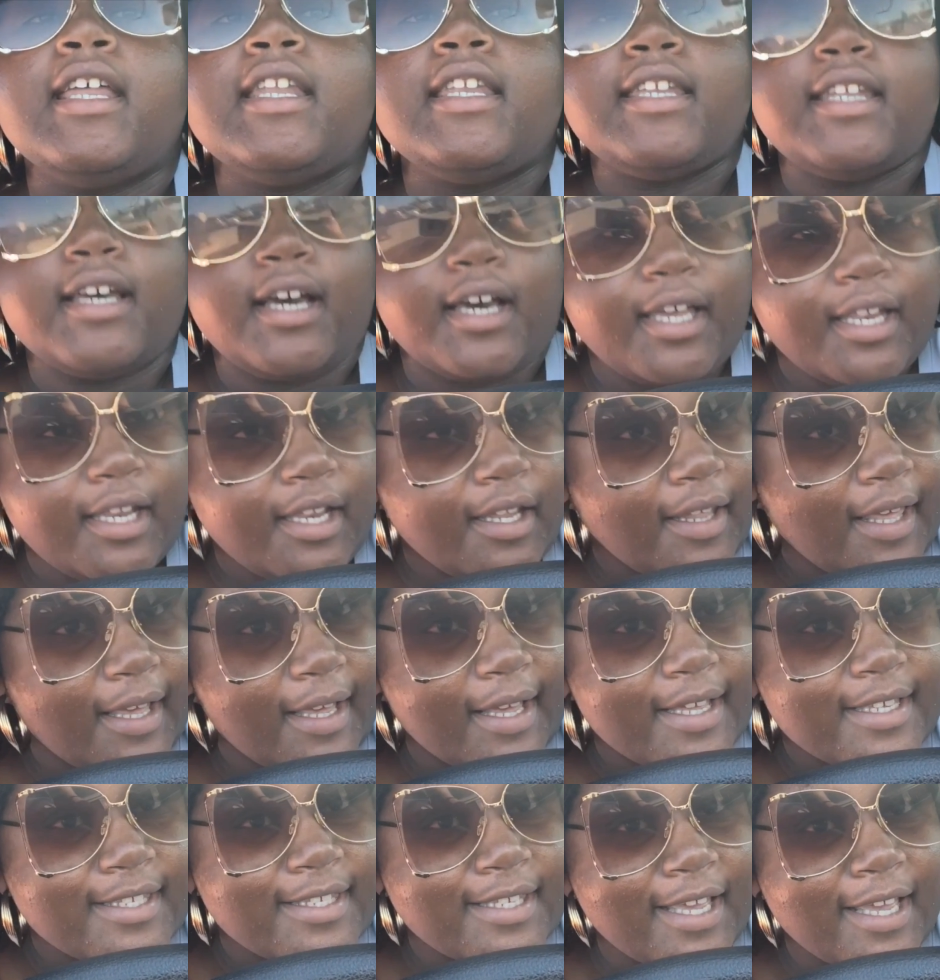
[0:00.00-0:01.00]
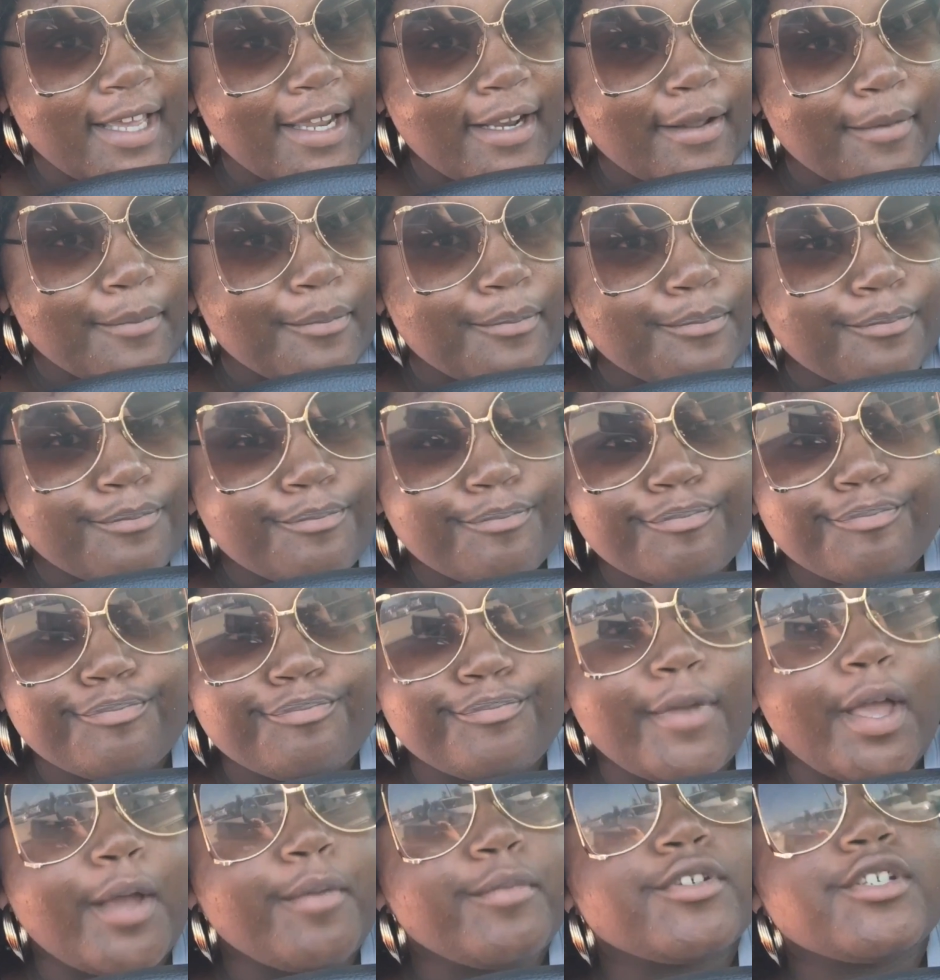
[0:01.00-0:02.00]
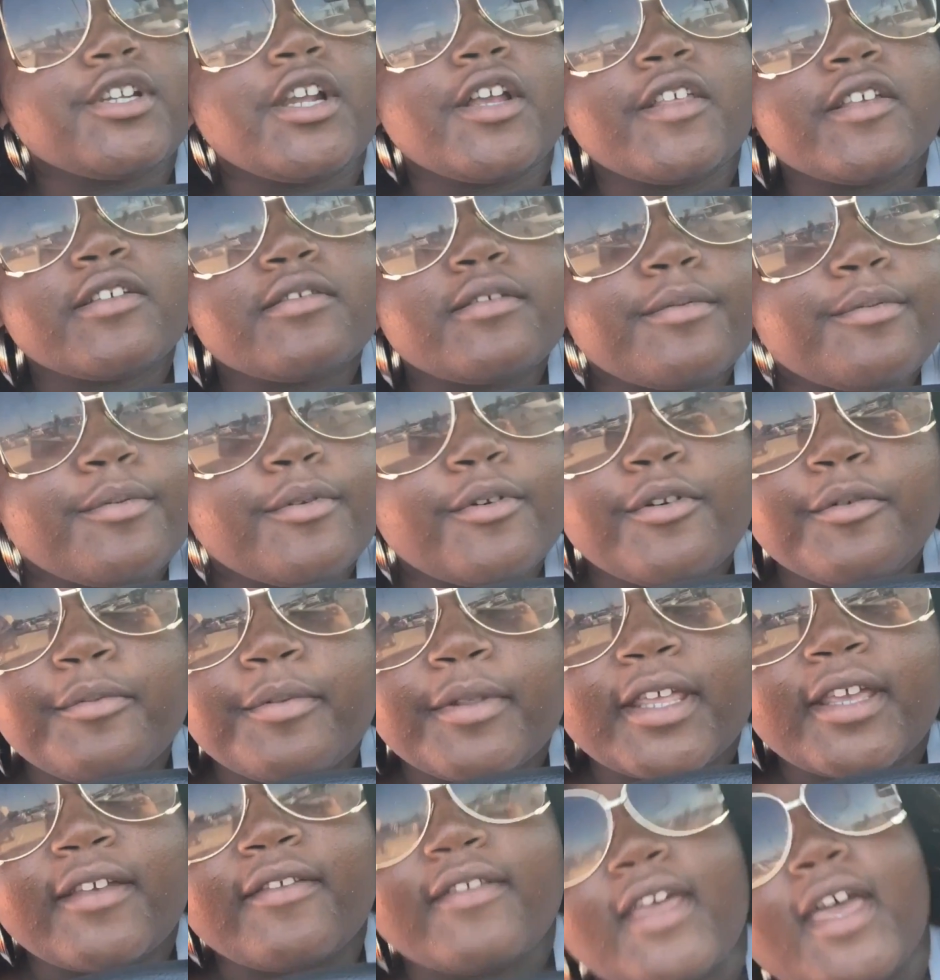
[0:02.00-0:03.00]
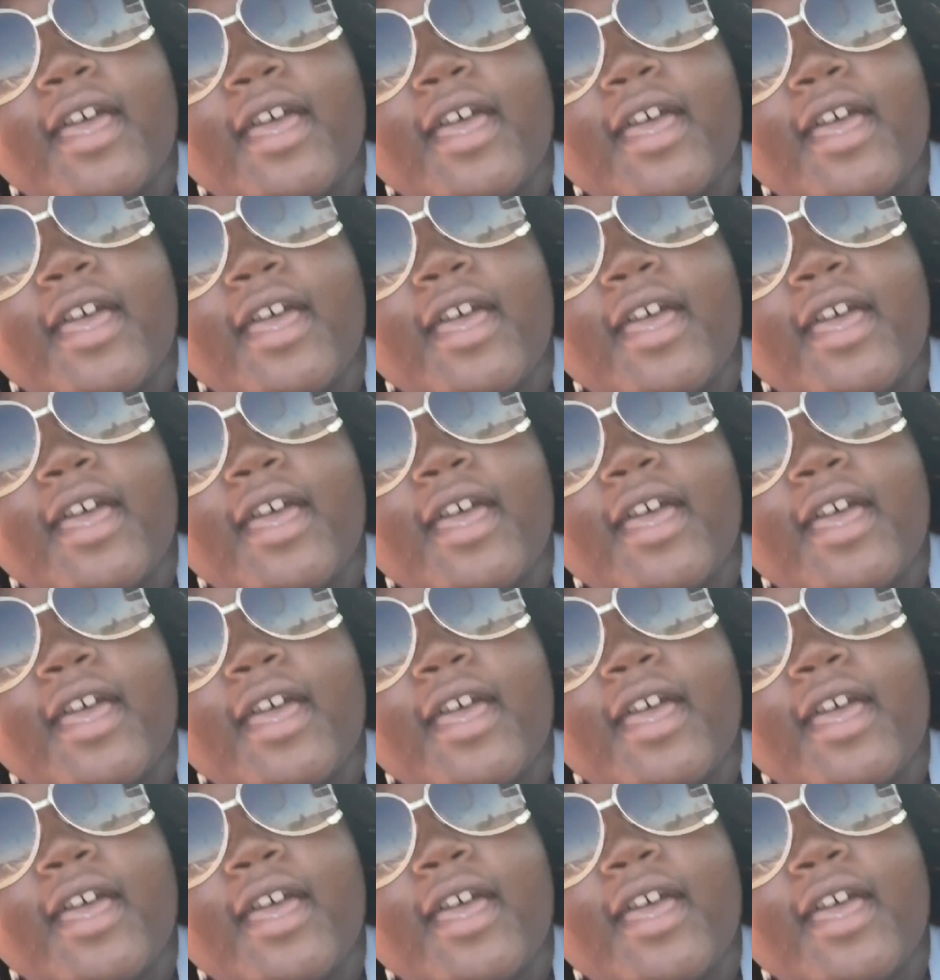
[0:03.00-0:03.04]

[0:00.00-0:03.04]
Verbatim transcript: Done, like I said, I'm sure there's people who believe